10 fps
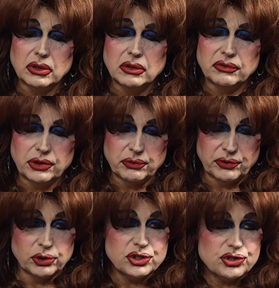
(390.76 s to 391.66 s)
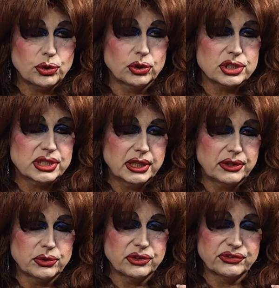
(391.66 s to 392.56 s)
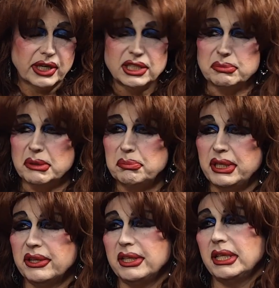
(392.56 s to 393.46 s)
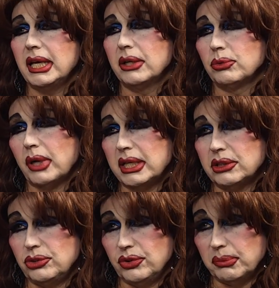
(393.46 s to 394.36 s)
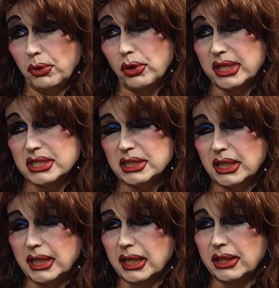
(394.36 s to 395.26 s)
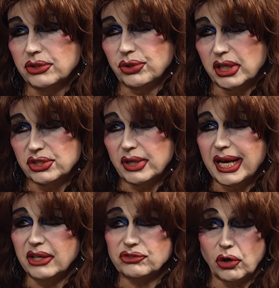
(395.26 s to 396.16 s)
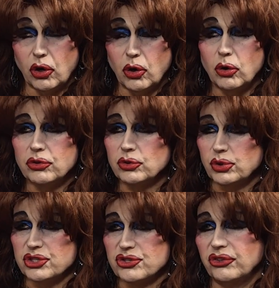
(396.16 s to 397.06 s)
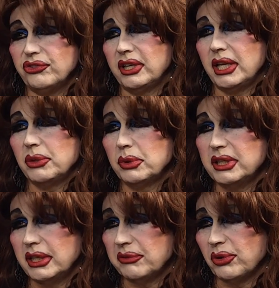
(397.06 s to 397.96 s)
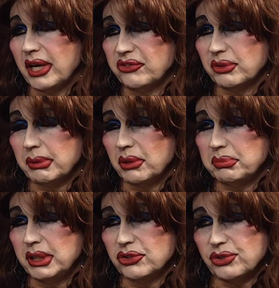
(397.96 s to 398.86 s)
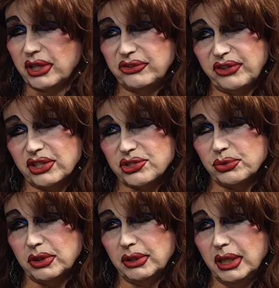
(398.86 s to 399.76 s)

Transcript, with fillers: they're very short and they're designed to be pithy and right to the point. And I tried to ask all the questions that anyone had ever asked about being transsexual.